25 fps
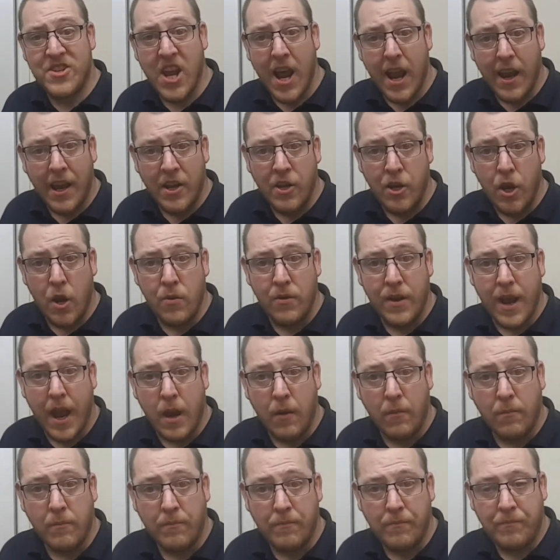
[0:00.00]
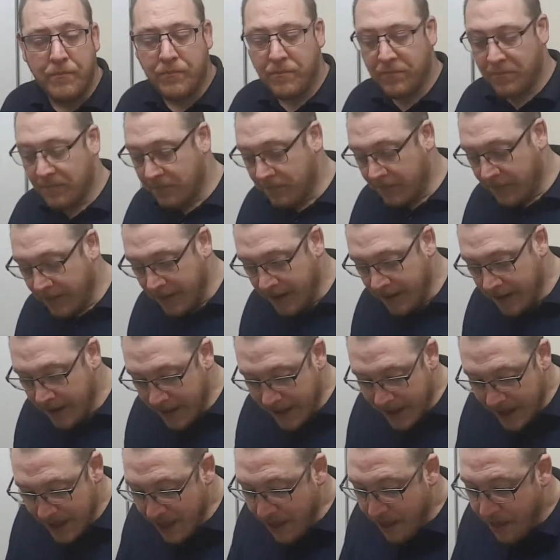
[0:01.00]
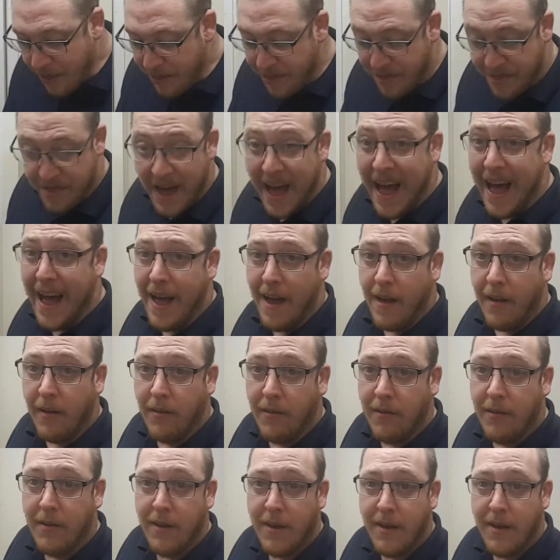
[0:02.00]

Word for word: telling you now, that